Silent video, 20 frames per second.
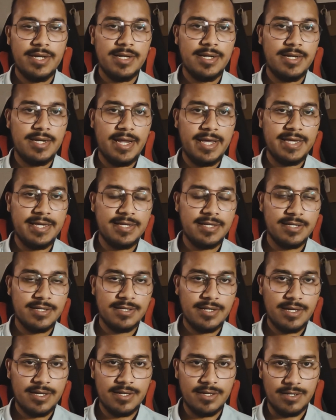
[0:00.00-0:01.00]
like
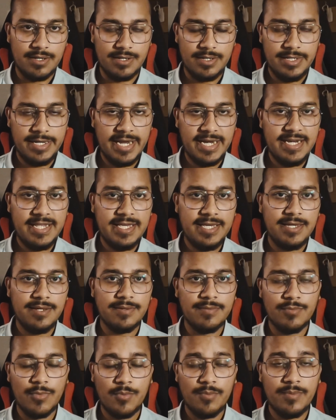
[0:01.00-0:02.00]
Delhi,
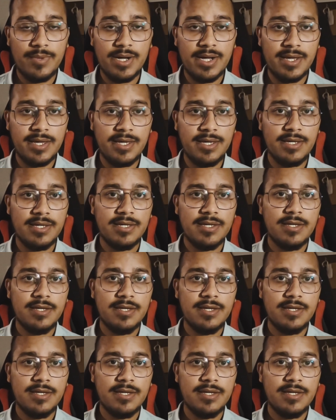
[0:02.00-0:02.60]
Mumbai,